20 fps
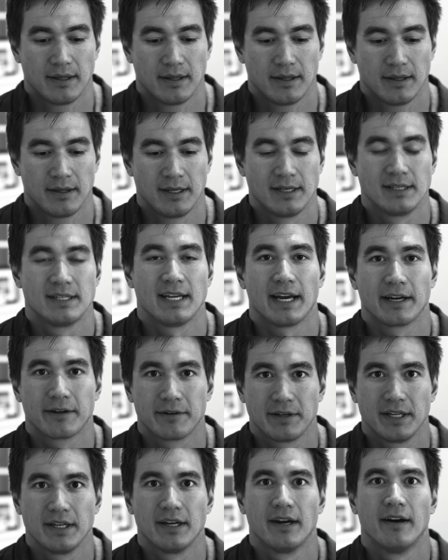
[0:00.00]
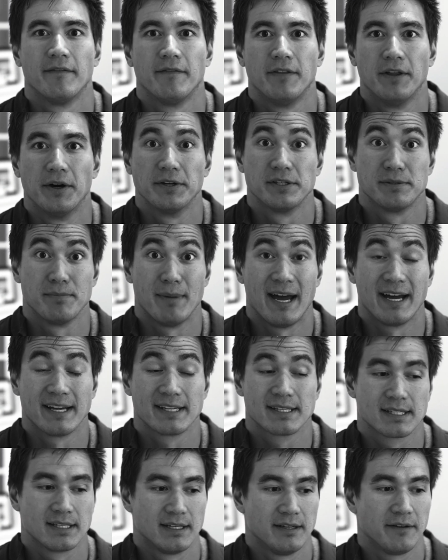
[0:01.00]
the integrity of those
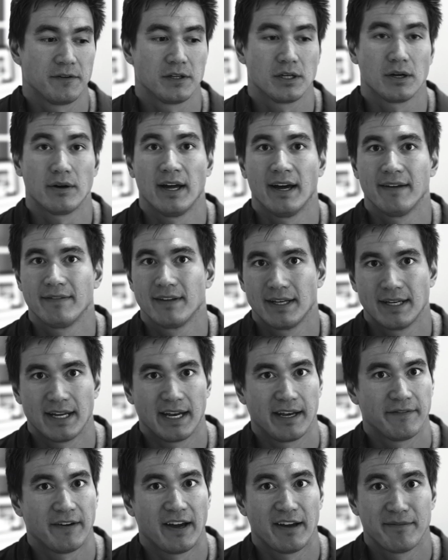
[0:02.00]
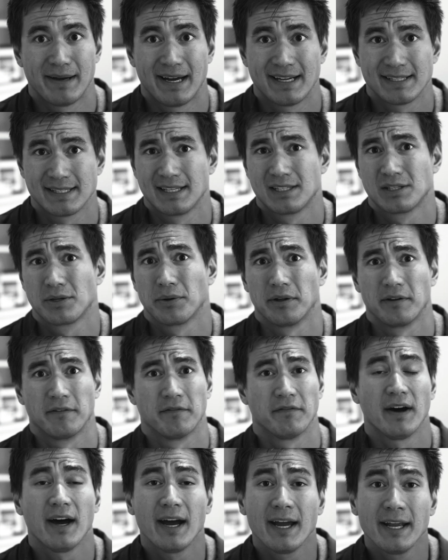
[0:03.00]
masks. And if you don't have the N95 mask, that's totally
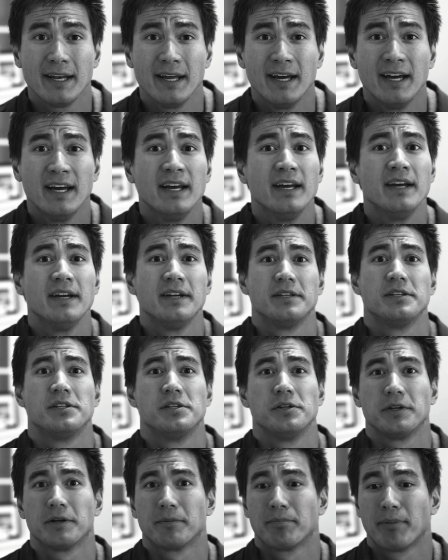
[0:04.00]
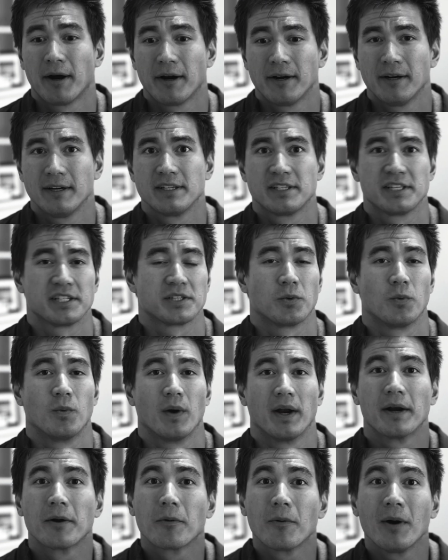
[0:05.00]
fine. Do your part, just
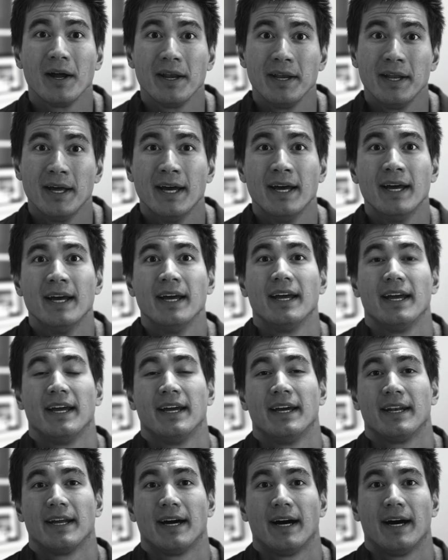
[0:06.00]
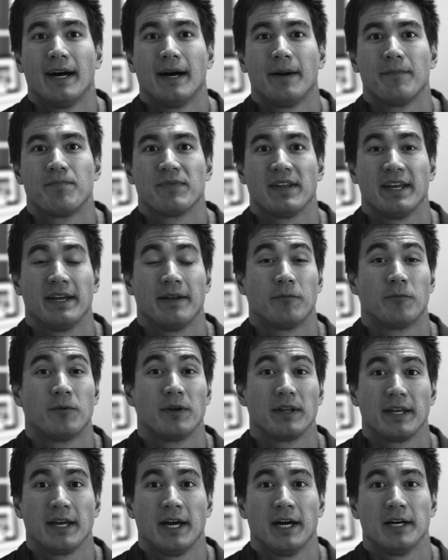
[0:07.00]
wear one. It
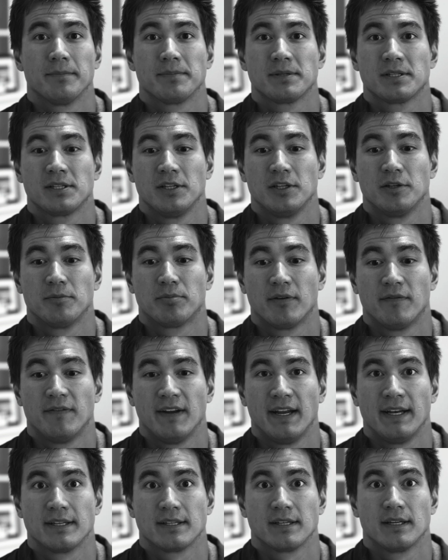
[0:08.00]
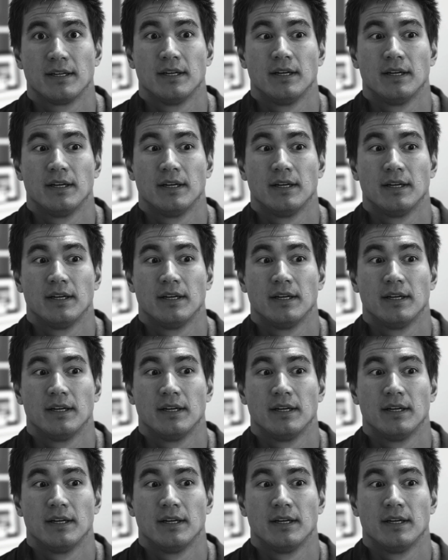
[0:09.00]
really helps to prevent